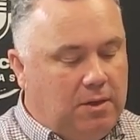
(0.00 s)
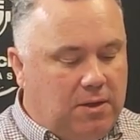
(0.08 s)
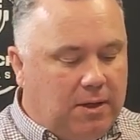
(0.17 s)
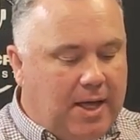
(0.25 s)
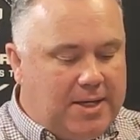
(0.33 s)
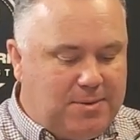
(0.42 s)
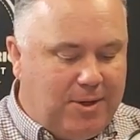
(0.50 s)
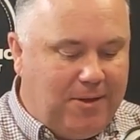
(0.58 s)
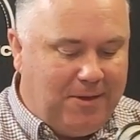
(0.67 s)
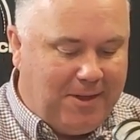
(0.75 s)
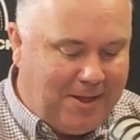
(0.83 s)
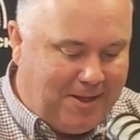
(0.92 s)
The last one
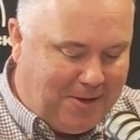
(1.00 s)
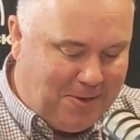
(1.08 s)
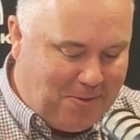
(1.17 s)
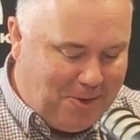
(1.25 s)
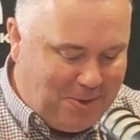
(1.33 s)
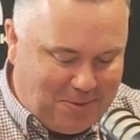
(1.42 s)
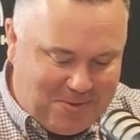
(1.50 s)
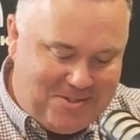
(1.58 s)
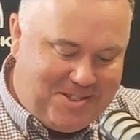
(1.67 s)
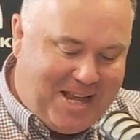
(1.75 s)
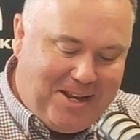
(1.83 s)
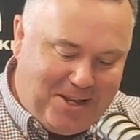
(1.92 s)
on the real
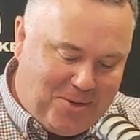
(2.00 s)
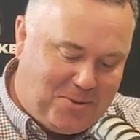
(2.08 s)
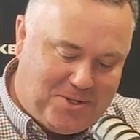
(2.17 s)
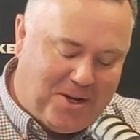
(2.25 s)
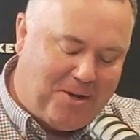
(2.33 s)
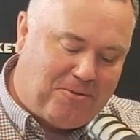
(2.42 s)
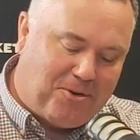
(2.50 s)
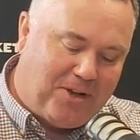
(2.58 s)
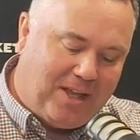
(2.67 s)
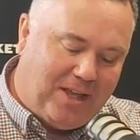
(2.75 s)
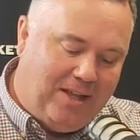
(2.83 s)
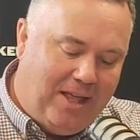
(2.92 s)
technical side of
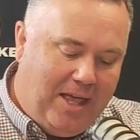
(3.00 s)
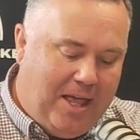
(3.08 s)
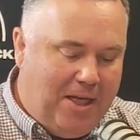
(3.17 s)
cricket,